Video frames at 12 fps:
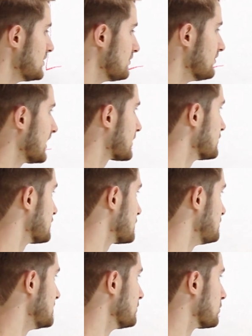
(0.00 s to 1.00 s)
these vectors
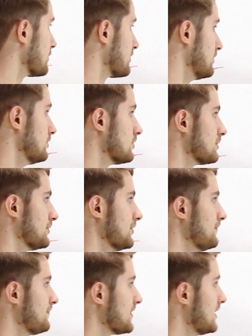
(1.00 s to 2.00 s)
to be
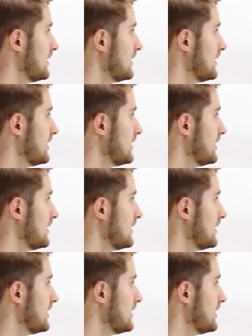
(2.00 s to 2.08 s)
orthonormal